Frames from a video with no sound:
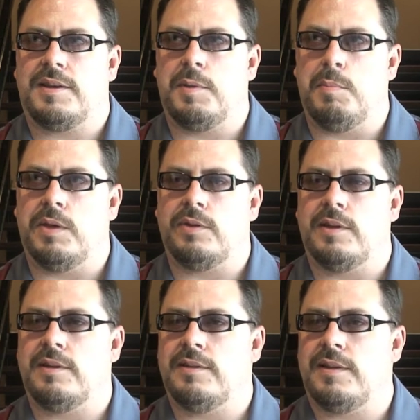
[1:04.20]

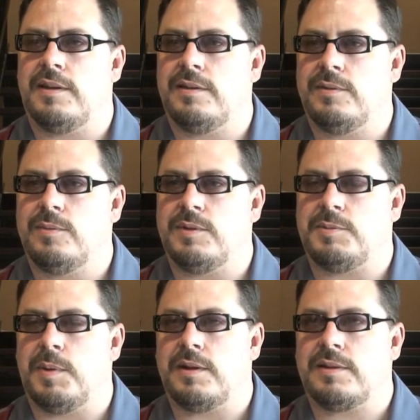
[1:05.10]
chameleon in that
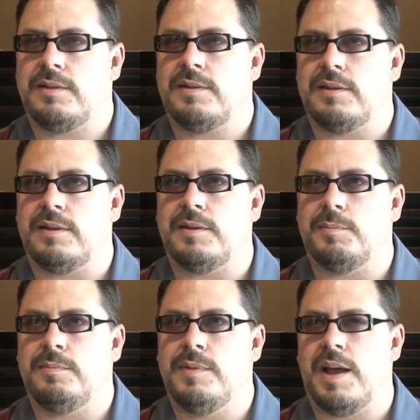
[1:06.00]
respect.
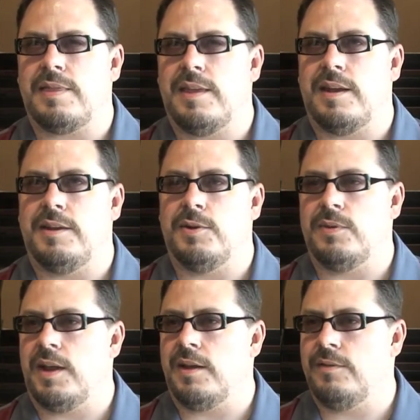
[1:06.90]
Not that I
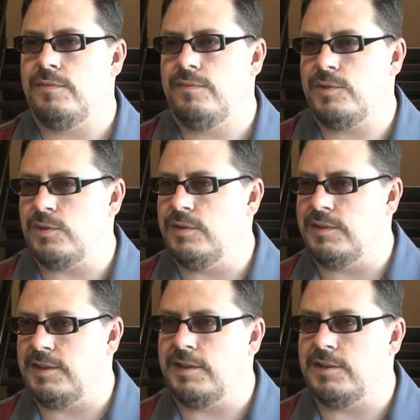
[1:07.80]
don't have certain
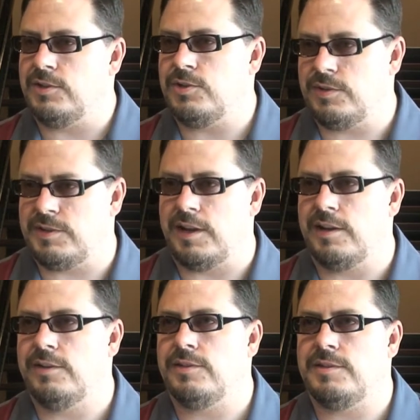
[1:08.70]
signature
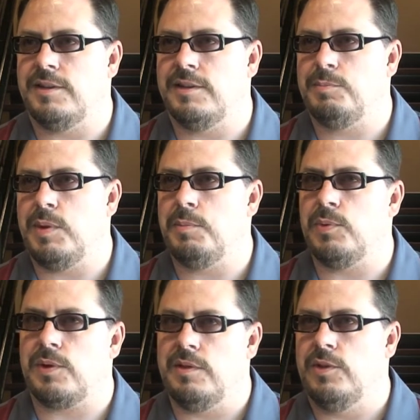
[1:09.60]
styles that
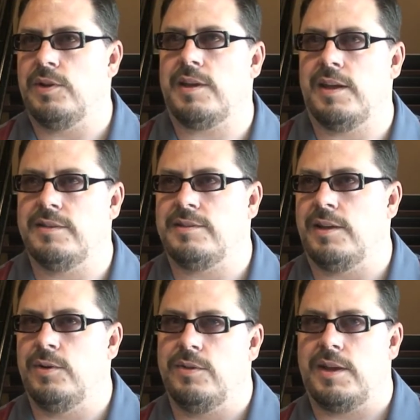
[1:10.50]
people can look at and
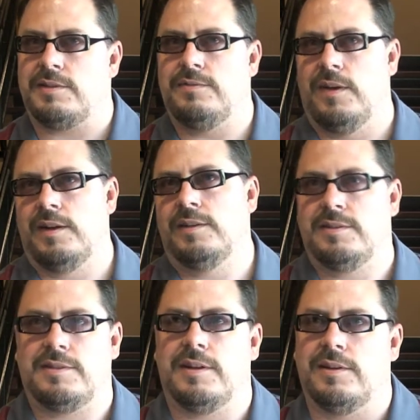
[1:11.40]
say, oh, that's
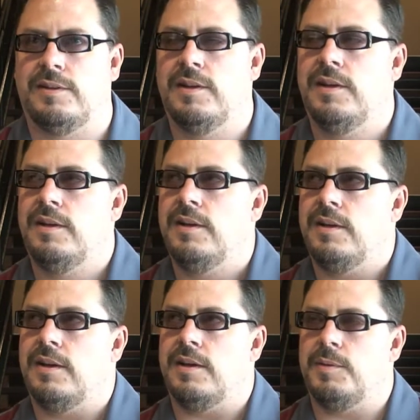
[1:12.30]
Vaughn's style.
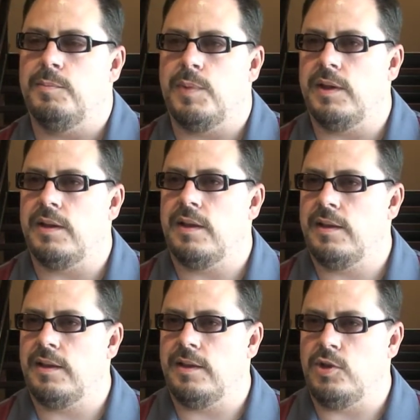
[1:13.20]
But
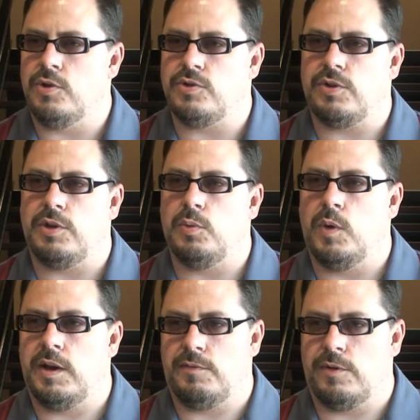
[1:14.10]
usually
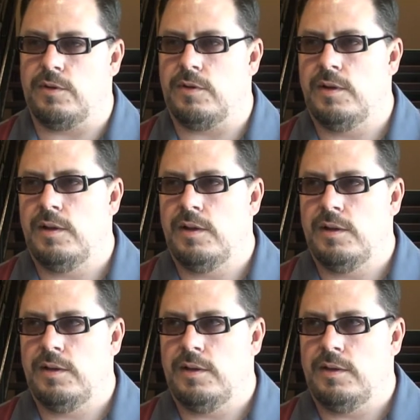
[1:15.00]
whatever
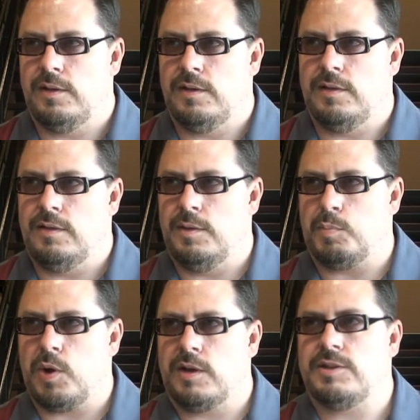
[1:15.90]
the
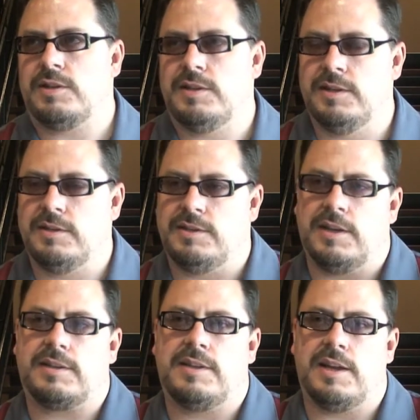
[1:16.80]
project is
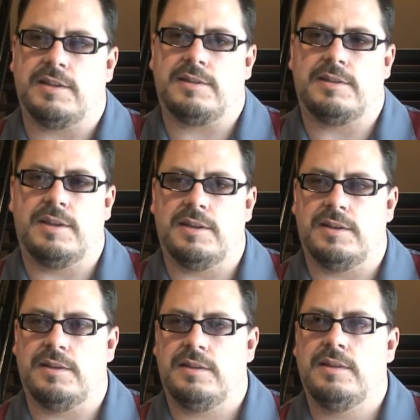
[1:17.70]
dictates the